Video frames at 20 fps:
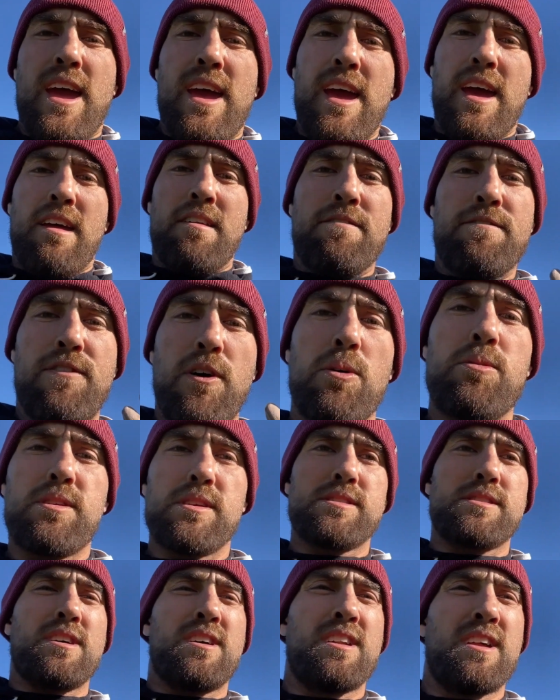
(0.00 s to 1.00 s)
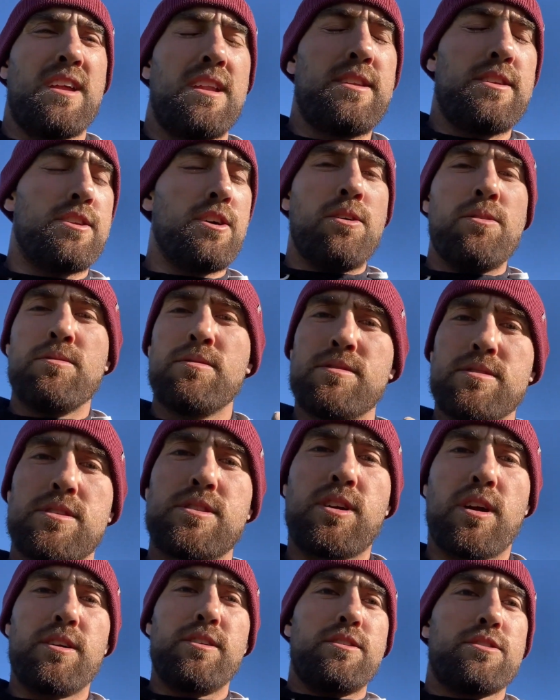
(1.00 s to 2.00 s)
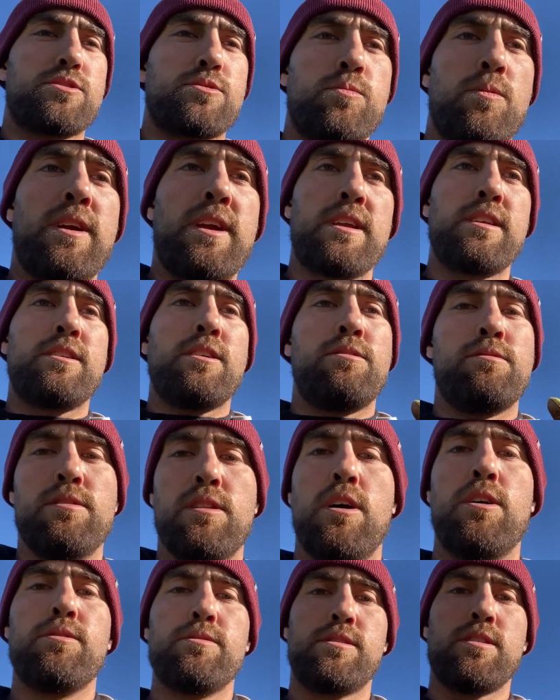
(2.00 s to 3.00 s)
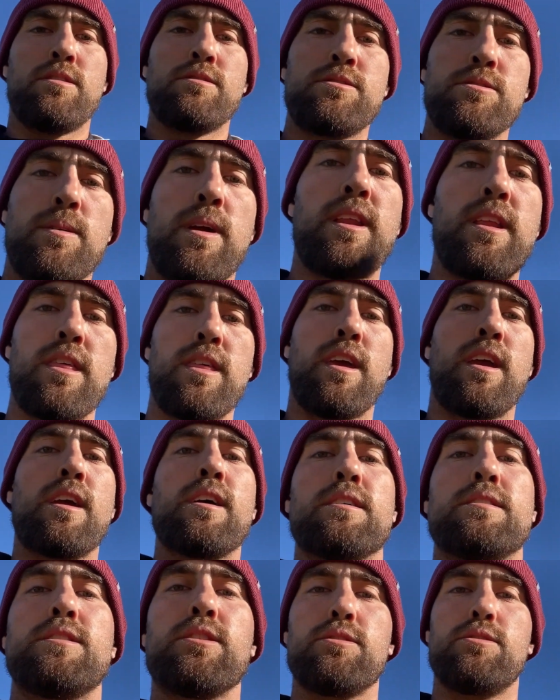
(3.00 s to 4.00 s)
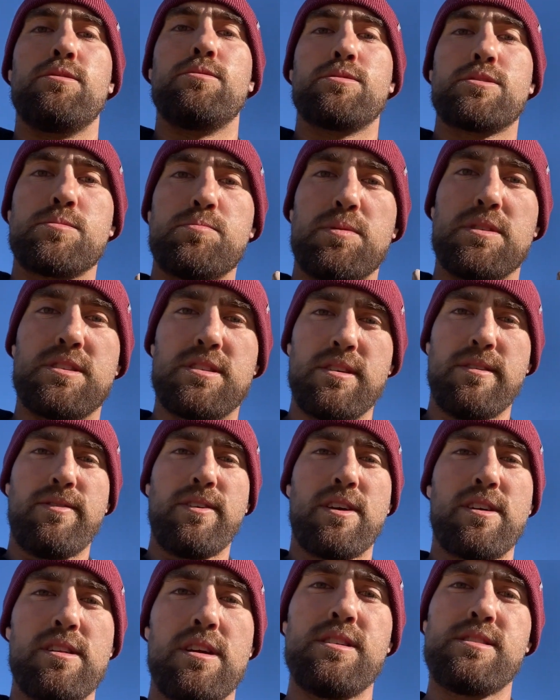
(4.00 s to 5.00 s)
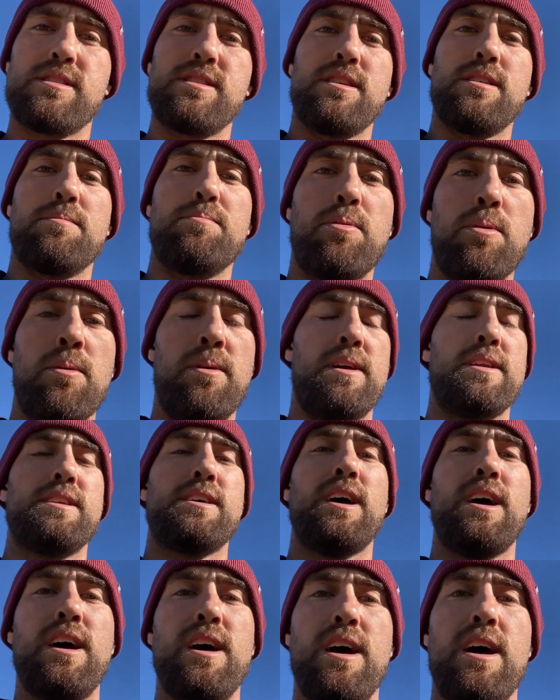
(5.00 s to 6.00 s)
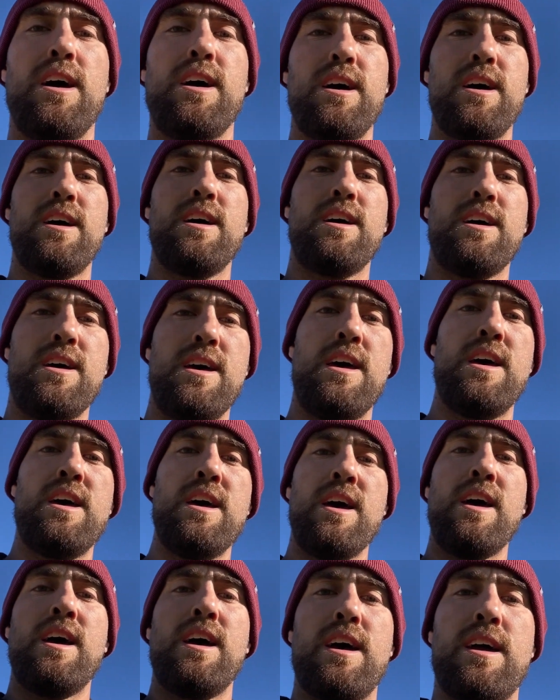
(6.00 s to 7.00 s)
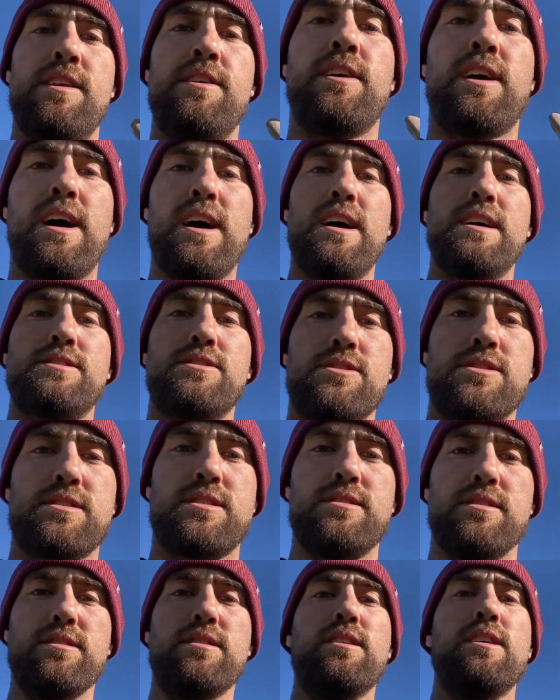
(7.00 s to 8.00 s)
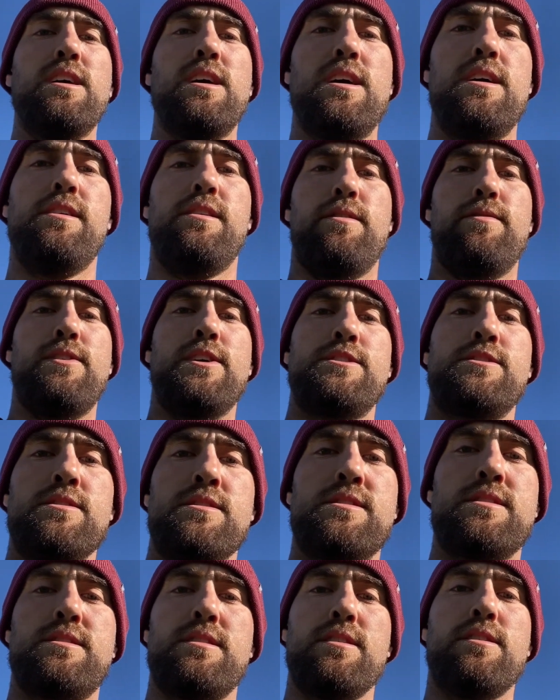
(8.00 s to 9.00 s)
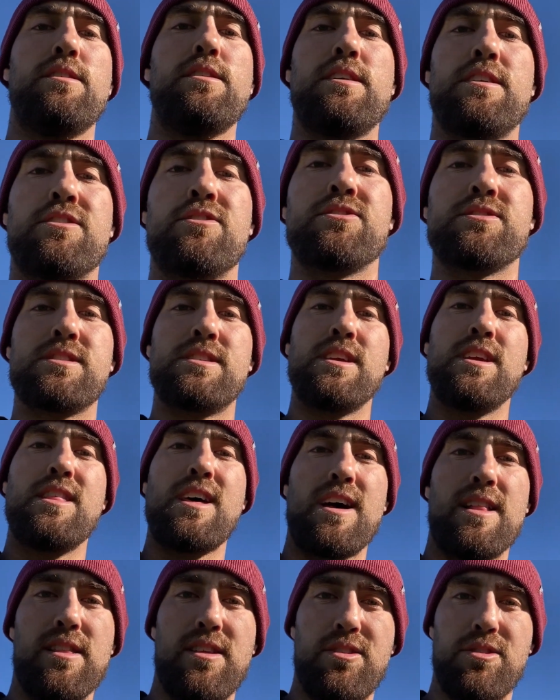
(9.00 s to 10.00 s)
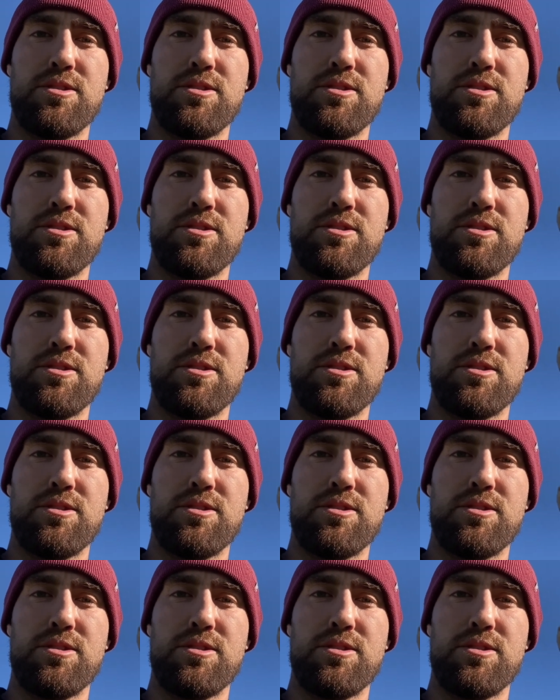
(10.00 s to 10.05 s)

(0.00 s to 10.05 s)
and focus on it. Don't start your swing, don't load, don't do anything until you specifically see a point and your eyes are still, your vision's still, and you see that little